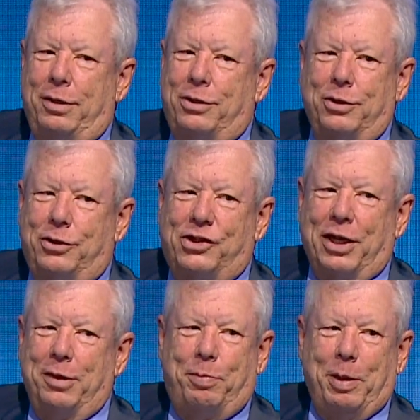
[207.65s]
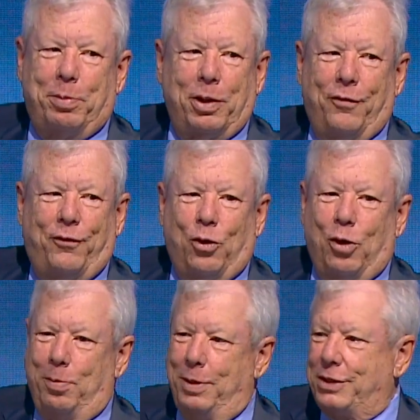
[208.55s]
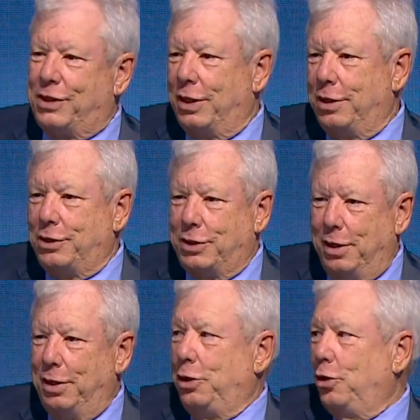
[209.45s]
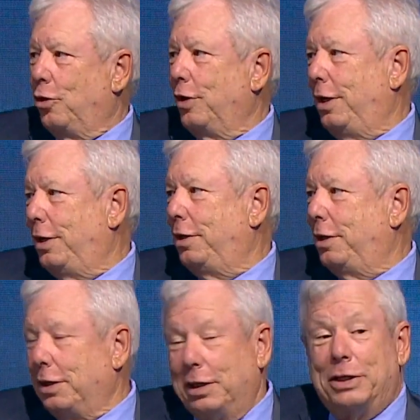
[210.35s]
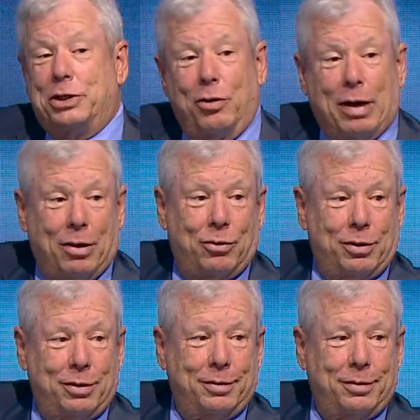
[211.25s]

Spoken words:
to send people a form that says, you're in unless you're out.